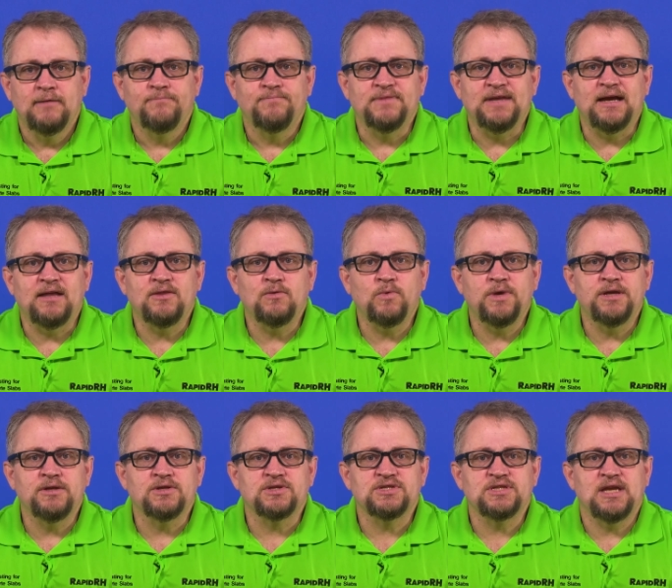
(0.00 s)
Now that we
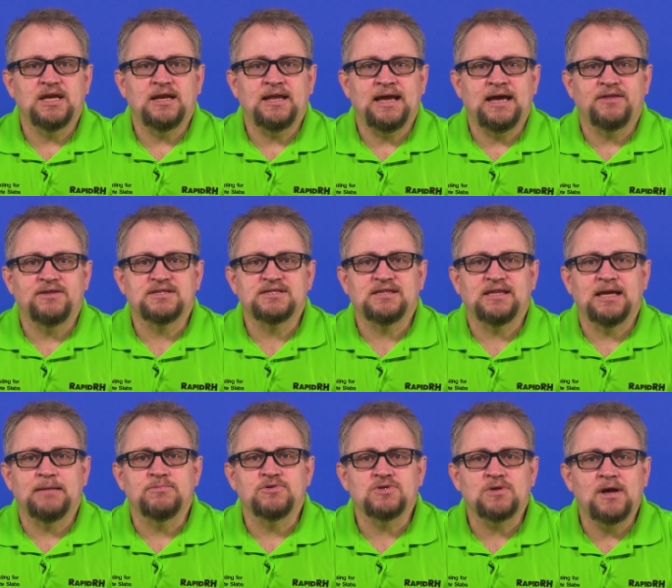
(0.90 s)
understand how the
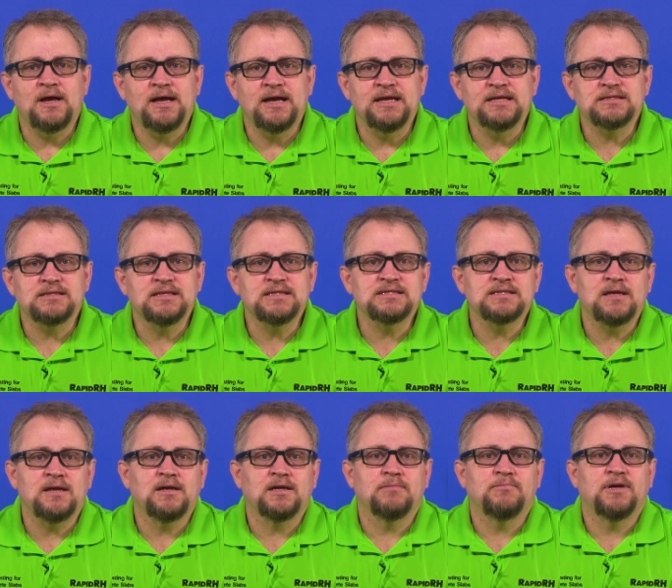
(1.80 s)
slab dries, let's
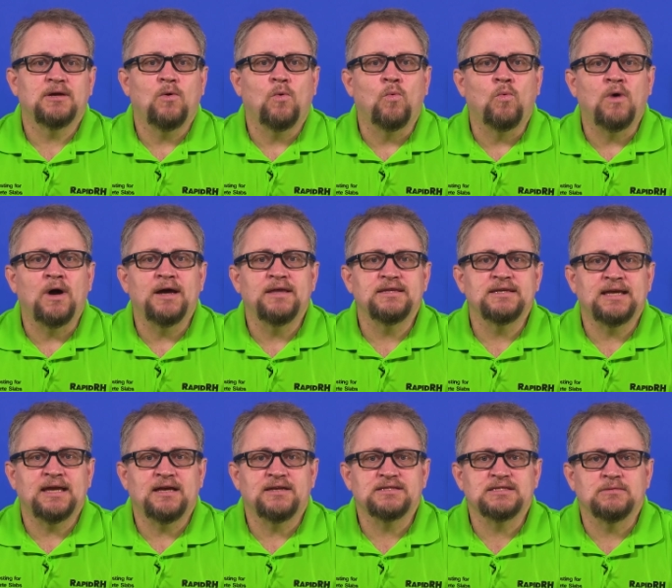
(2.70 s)
talk about why the
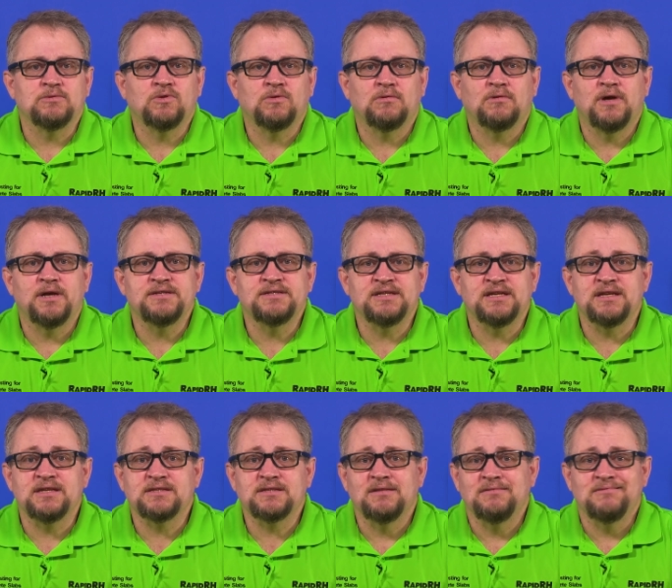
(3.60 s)
calcium chloride
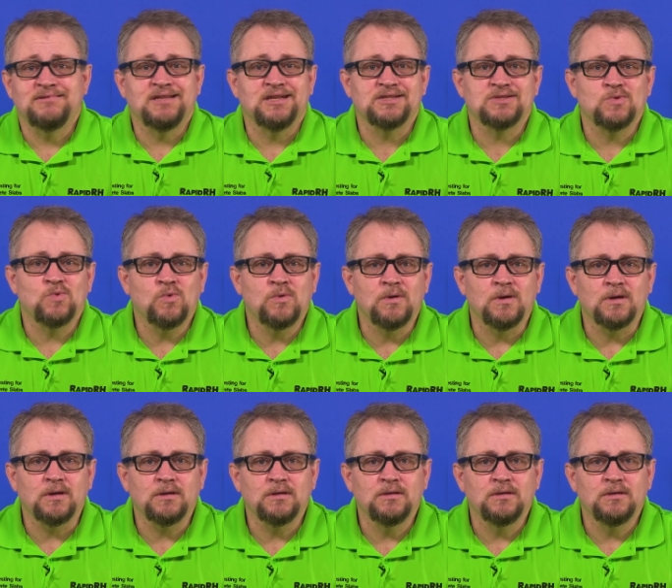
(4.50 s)
test doesn't work.